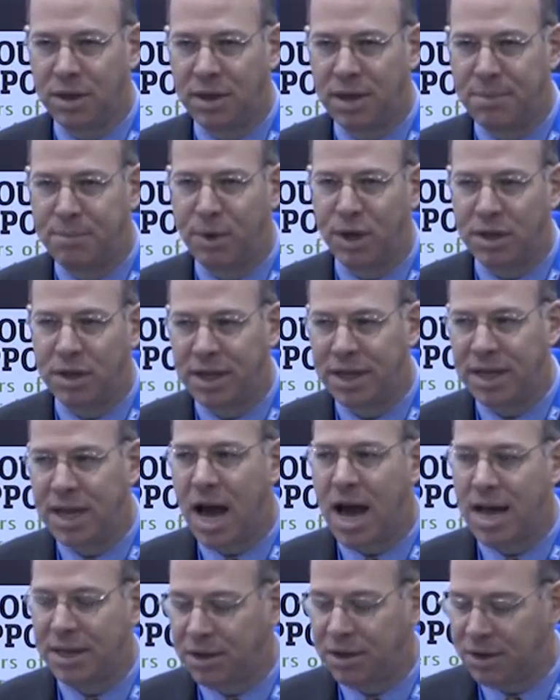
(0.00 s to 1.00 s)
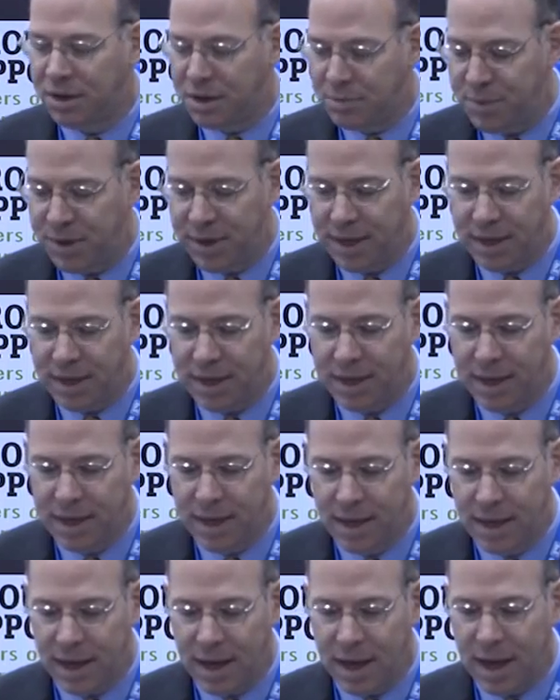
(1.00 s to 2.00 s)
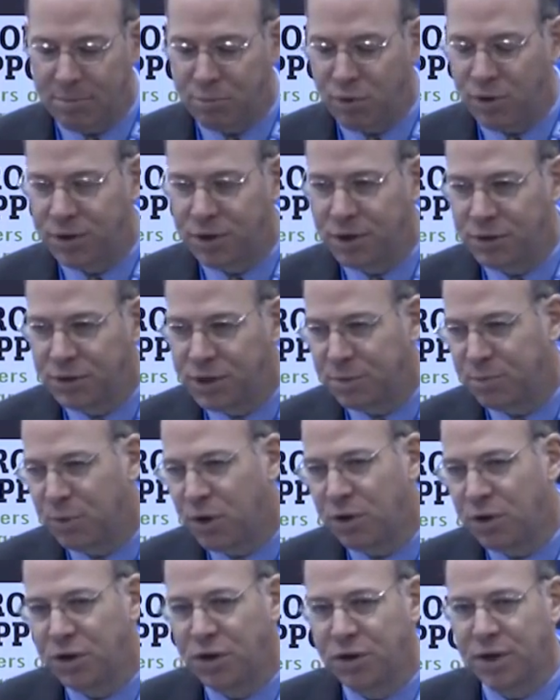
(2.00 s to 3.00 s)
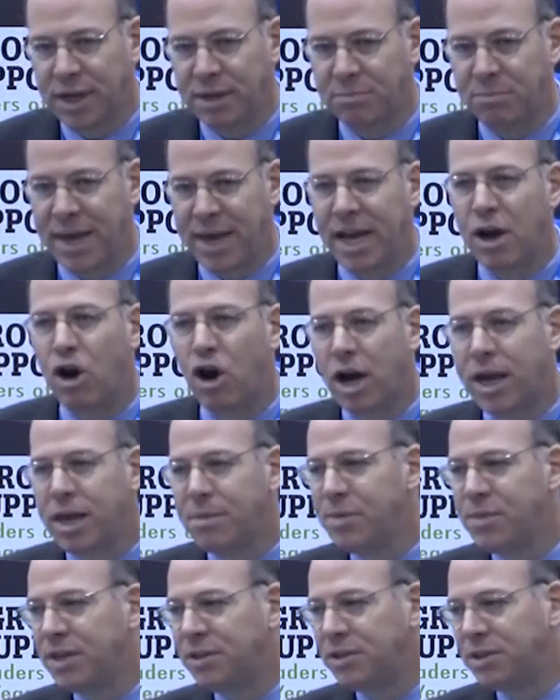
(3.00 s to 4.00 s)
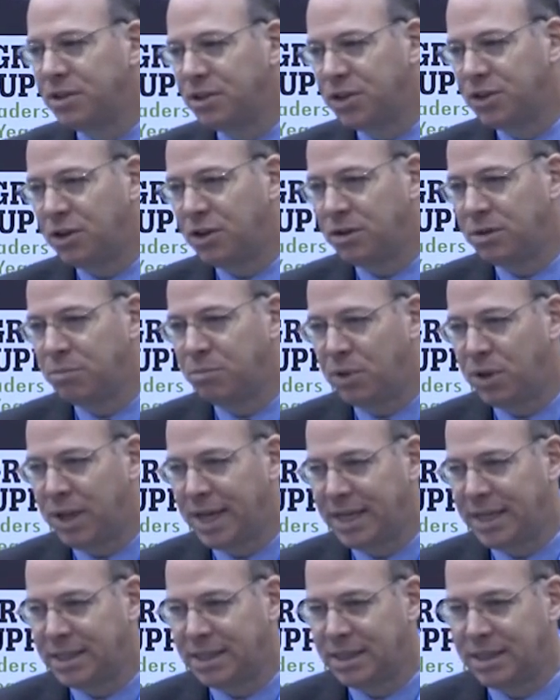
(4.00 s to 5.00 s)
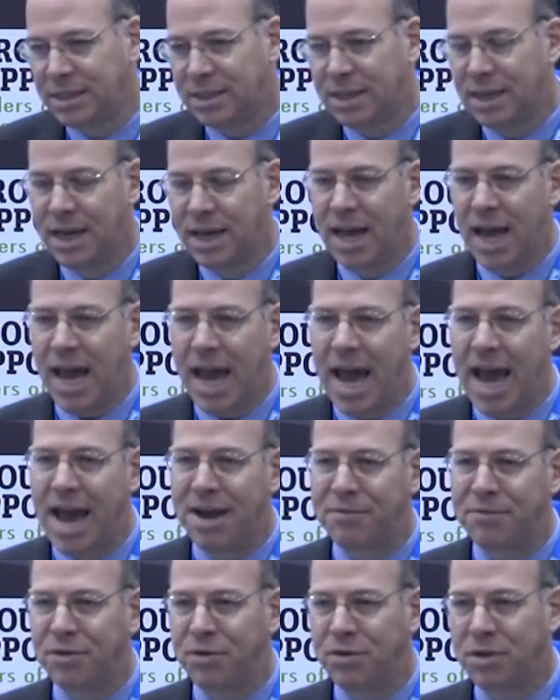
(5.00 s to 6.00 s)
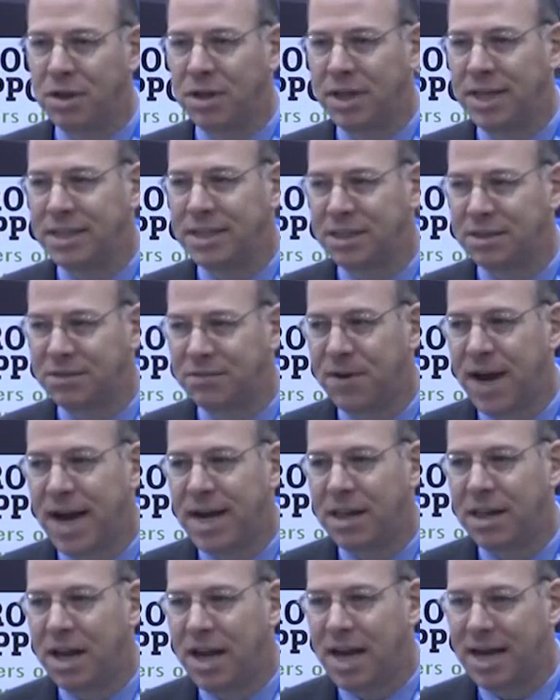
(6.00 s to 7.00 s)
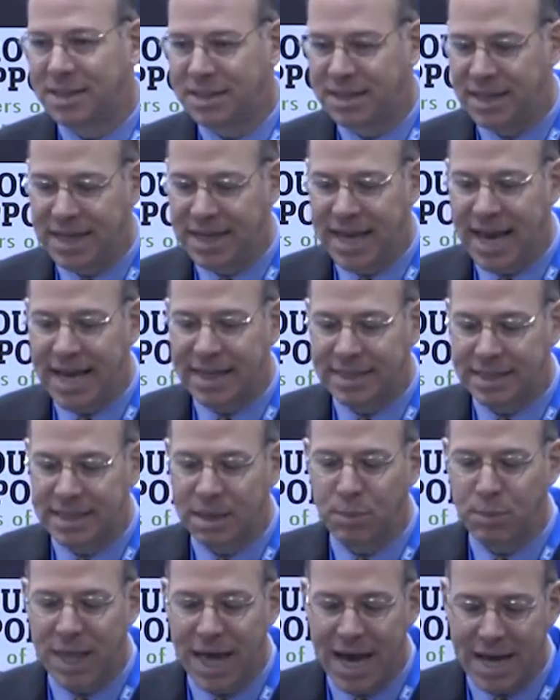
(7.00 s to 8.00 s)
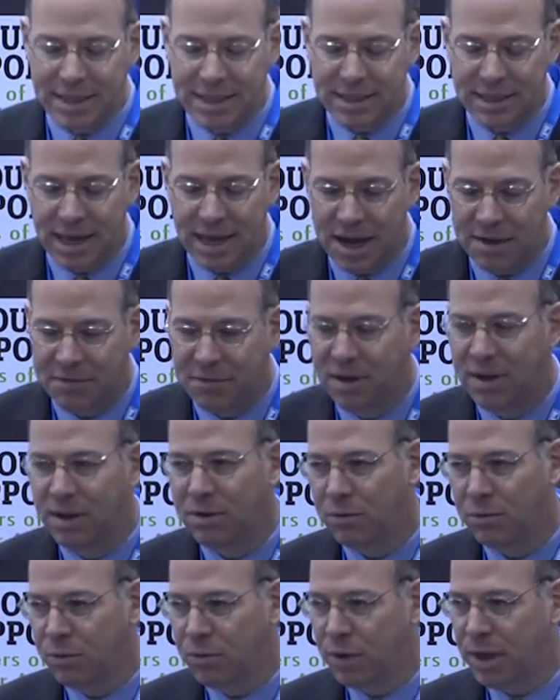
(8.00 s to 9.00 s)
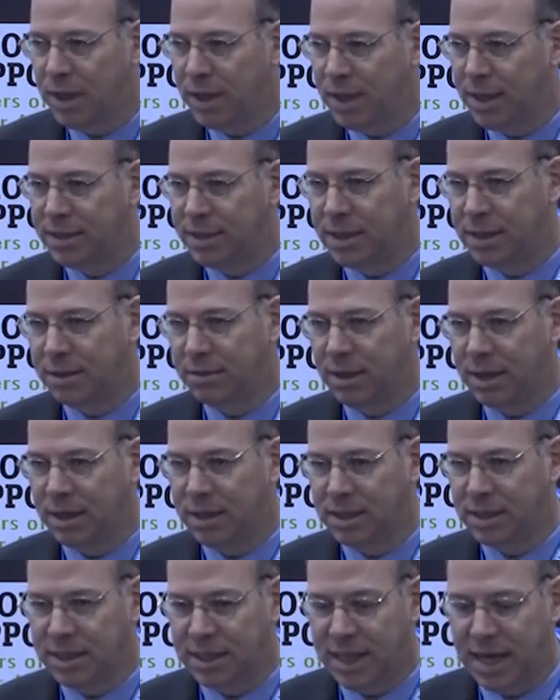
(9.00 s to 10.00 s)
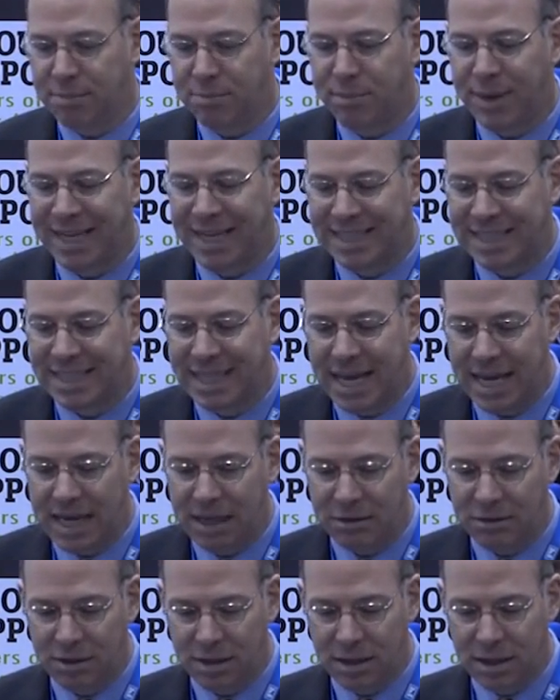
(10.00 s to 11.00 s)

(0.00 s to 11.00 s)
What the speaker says: typically not going to be producible. You can make arguments in certain places after the lease is finalized to get some of that stuff. Really is a state-by-state